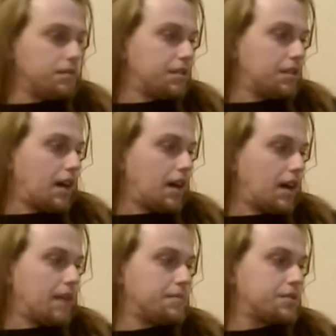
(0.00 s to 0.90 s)

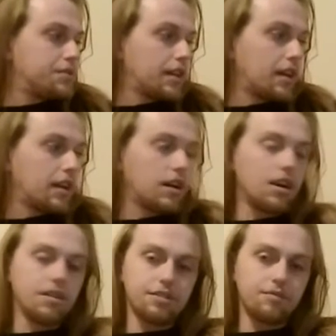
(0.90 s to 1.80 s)
like, this
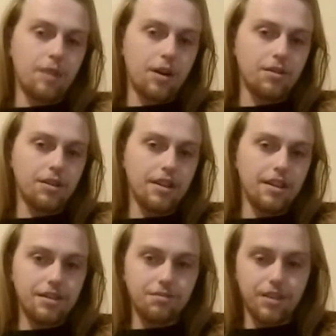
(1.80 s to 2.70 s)
is my early day
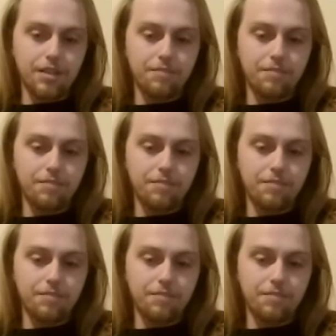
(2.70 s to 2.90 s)
this week,